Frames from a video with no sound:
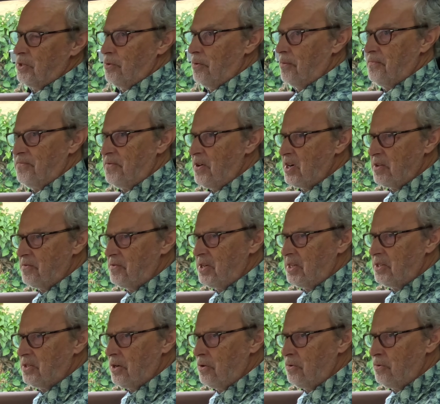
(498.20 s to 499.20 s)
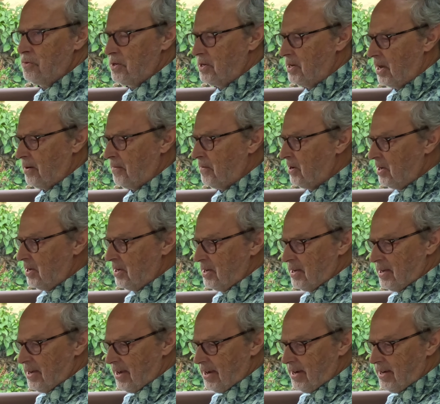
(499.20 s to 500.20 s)
of 5 years old now,
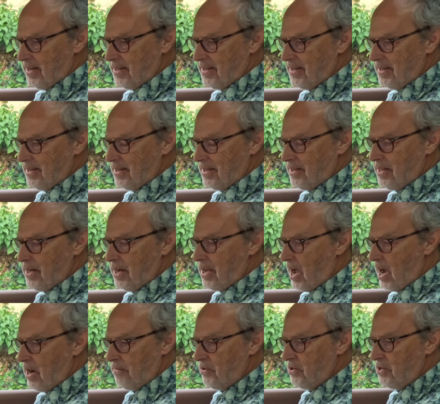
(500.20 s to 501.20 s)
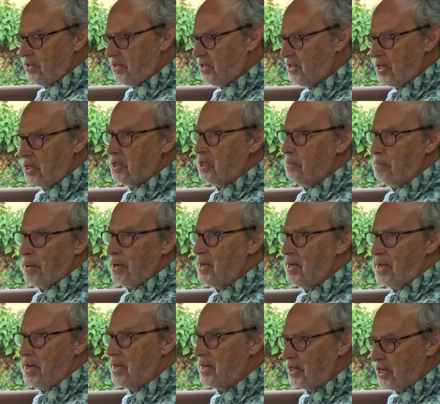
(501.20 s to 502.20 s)
and they haven't
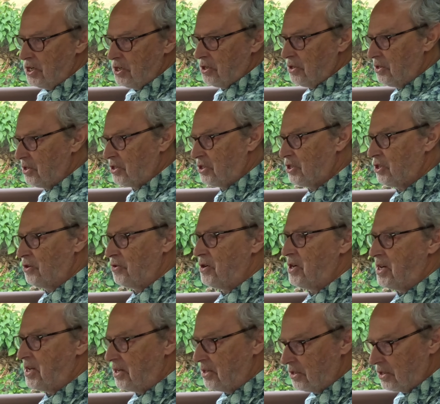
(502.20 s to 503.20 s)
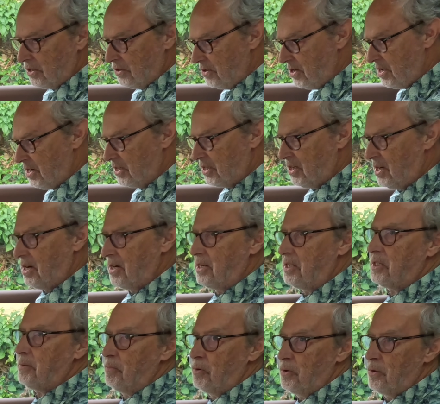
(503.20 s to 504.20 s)
disappeared into the screen. The screen is slightly
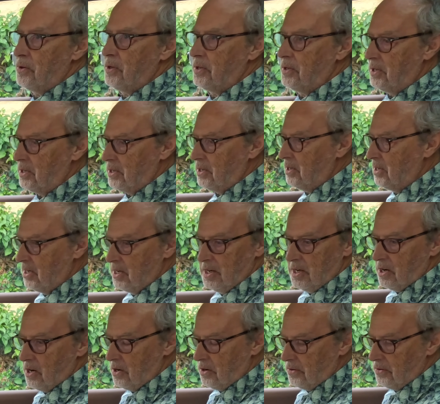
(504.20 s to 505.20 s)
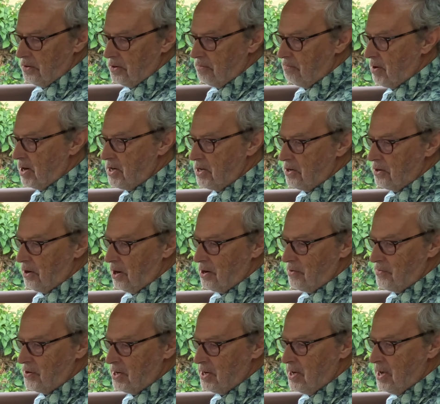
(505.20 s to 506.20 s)
smaller than on Range
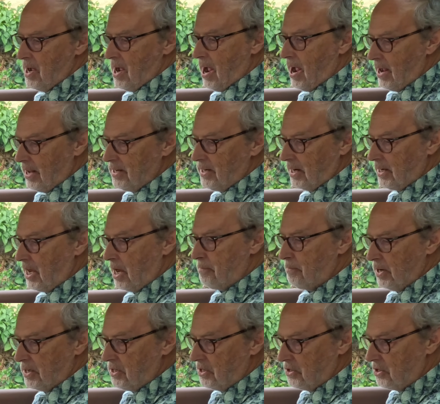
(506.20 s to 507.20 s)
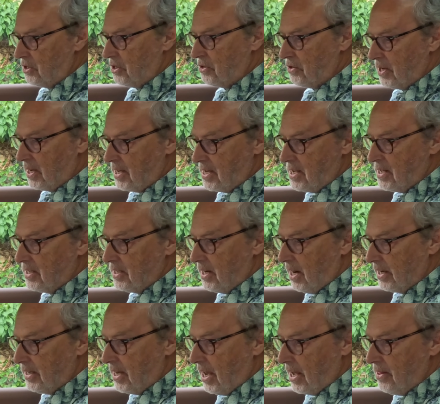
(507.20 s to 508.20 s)
Rover, and I get buttons to do the heat, and I
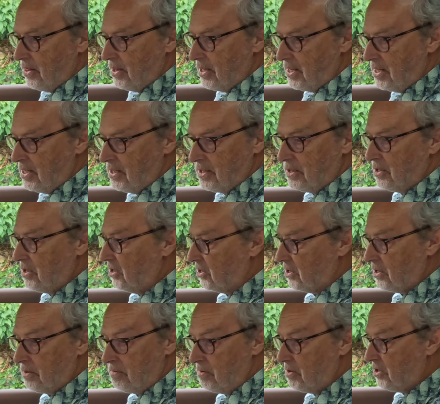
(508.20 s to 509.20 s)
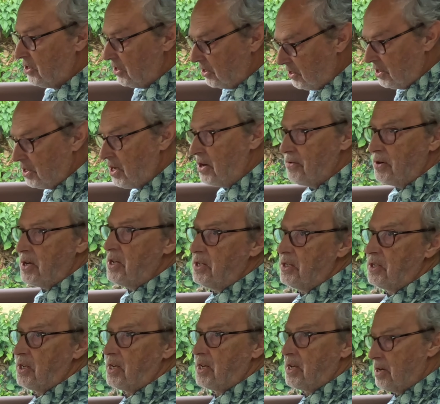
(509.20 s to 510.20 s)
get these. Just so
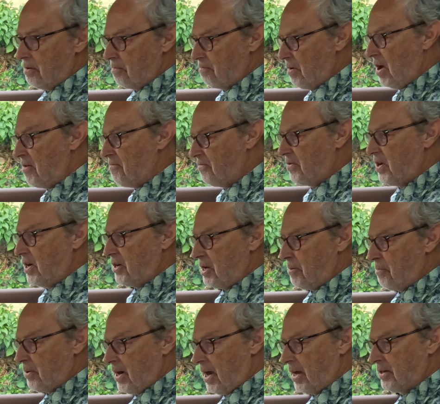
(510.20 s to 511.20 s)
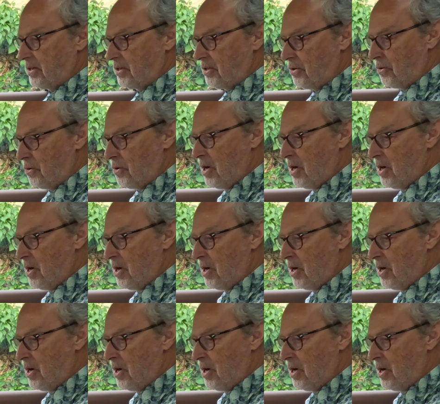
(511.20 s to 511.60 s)
easy and very practical.